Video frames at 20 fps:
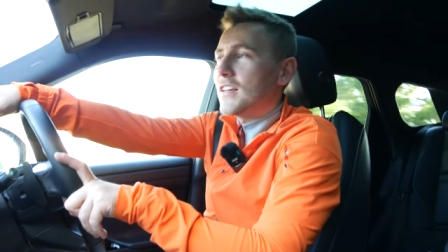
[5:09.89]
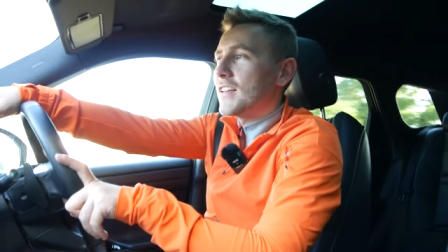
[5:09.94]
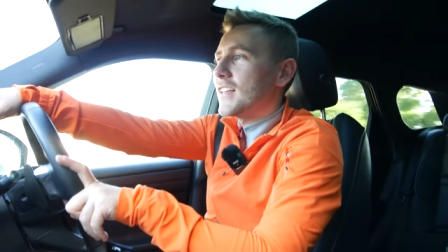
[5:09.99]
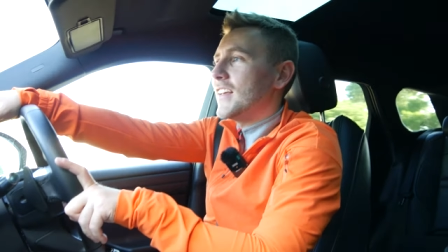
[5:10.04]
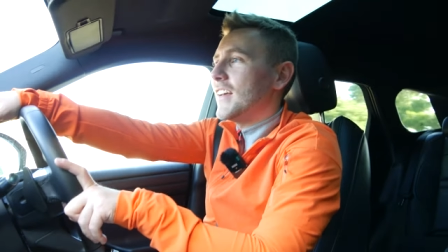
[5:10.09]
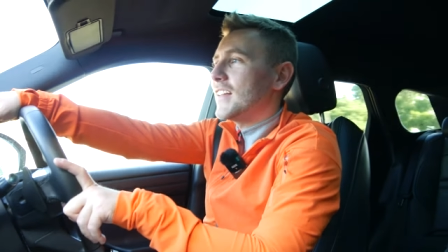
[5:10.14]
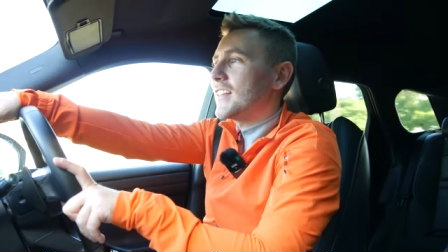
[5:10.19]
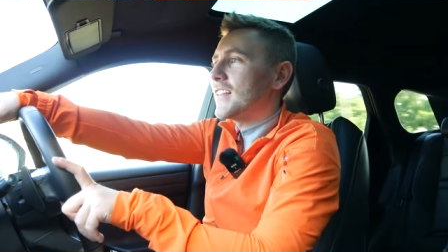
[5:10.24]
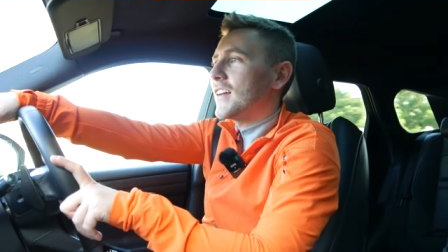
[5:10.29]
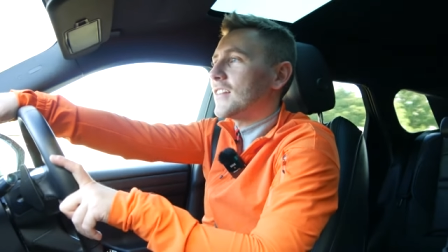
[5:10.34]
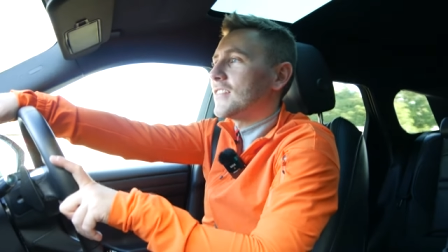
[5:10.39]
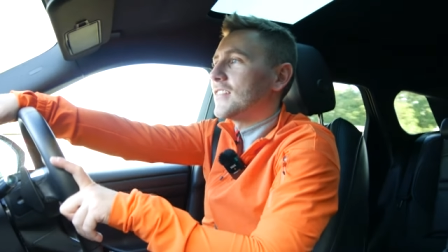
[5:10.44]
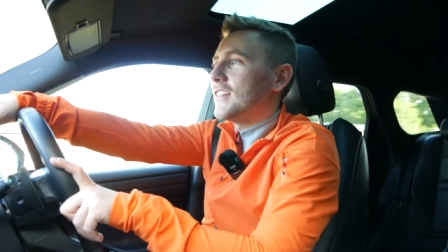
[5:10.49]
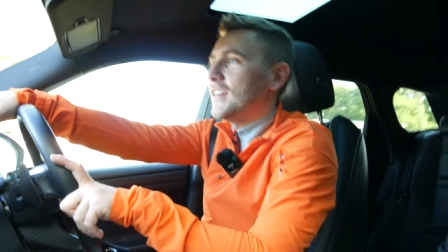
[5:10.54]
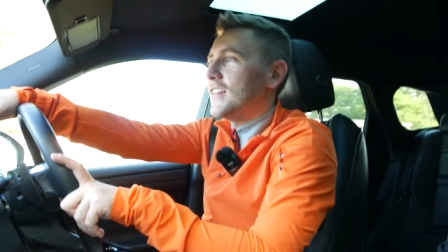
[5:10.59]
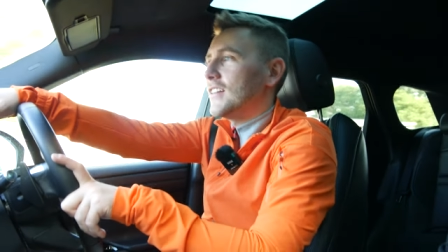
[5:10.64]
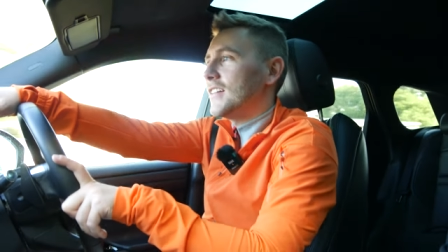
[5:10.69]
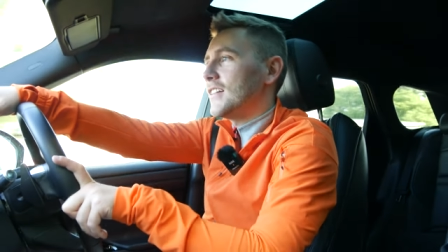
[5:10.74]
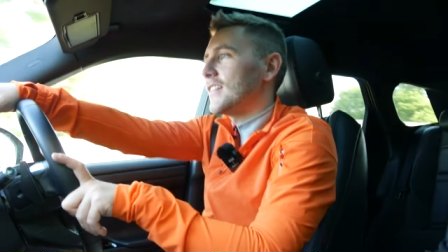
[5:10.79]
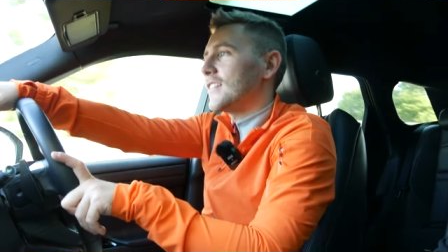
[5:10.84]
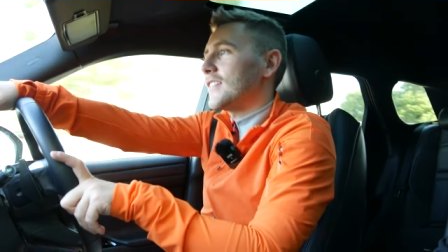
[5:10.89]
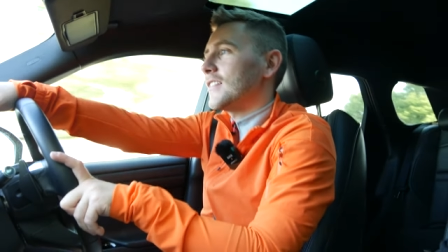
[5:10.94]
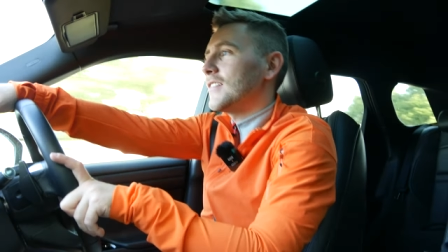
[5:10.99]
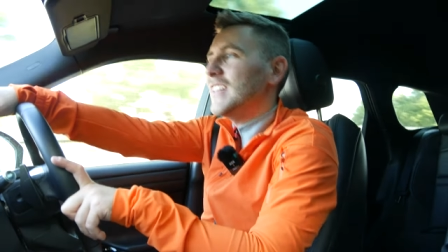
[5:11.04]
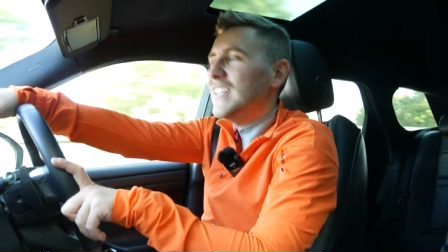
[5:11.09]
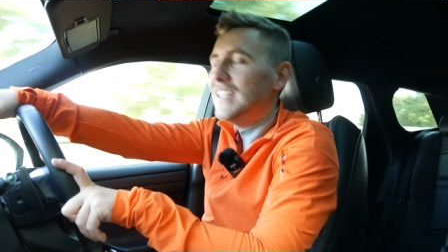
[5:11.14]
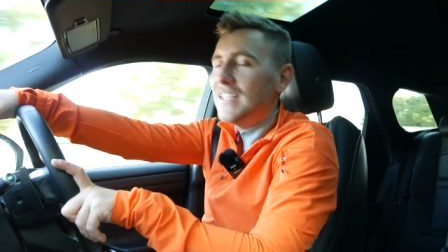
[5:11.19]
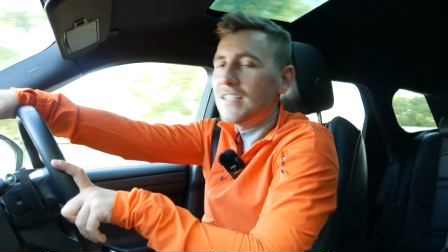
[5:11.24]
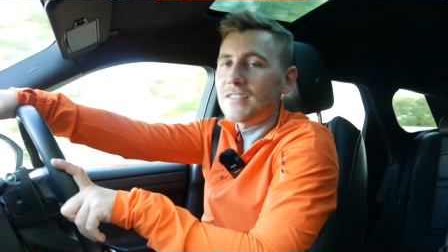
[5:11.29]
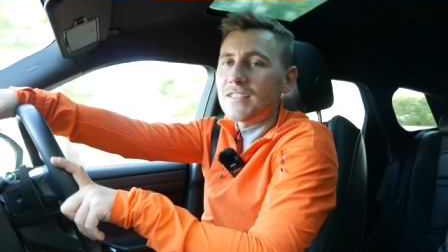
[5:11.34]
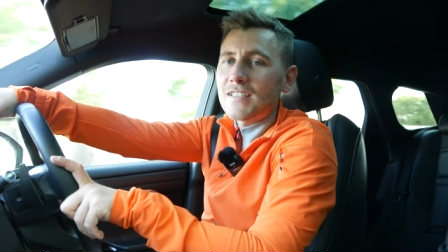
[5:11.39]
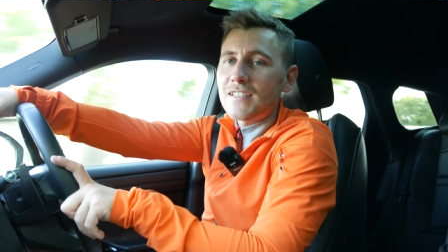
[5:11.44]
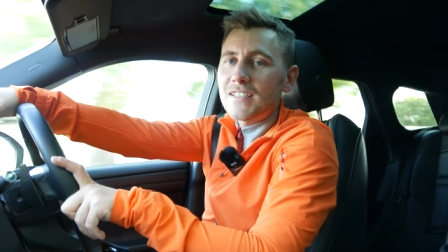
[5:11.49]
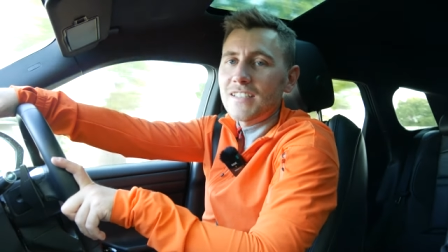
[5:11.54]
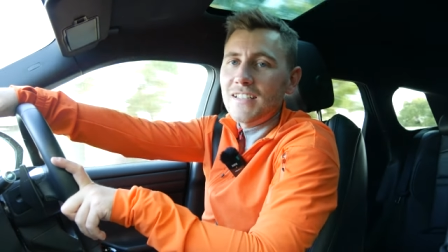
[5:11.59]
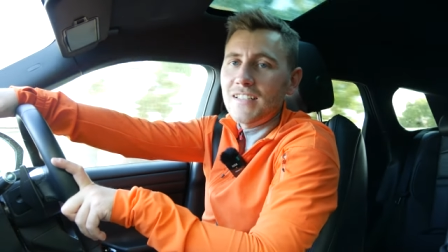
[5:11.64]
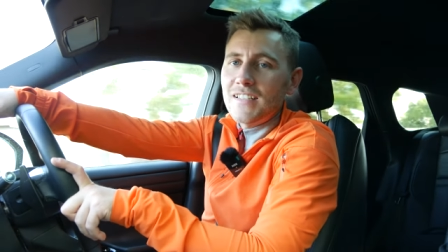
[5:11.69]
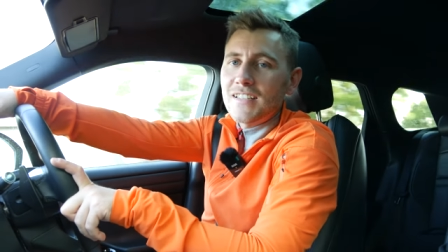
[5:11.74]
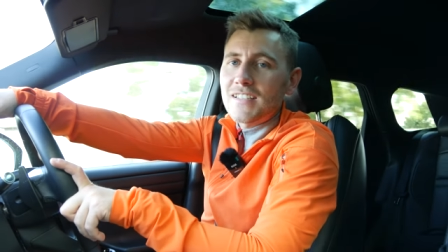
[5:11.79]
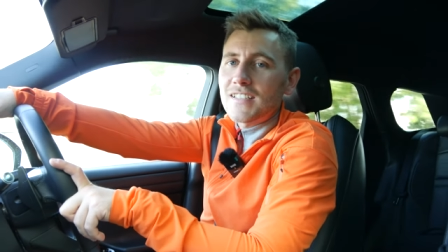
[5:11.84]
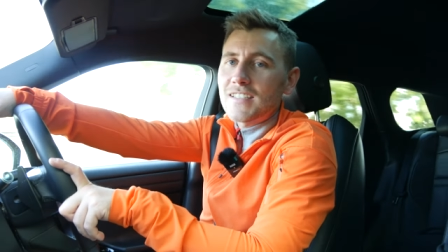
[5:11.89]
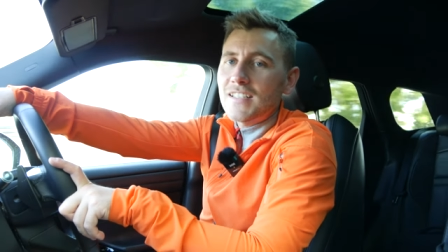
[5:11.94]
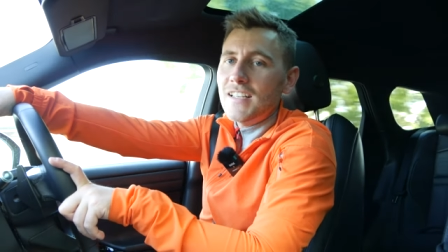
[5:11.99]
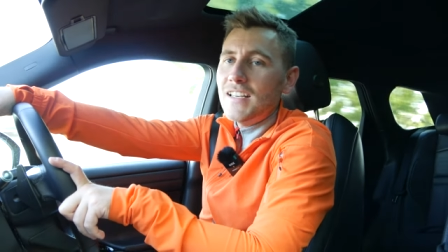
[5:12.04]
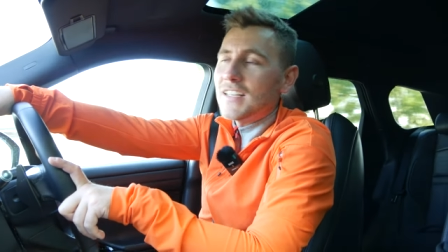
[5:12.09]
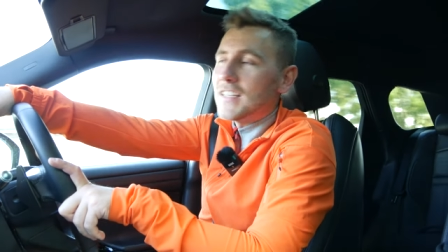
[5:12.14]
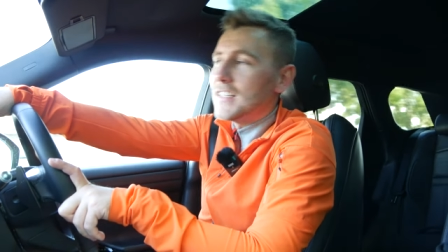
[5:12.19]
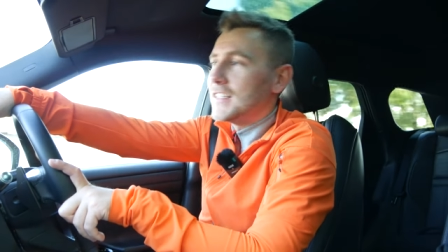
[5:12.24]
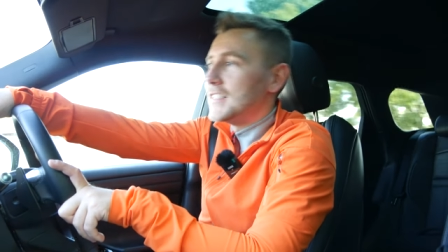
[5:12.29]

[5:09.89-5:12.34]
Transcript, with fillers: and get down there. I'm eager to see this ski.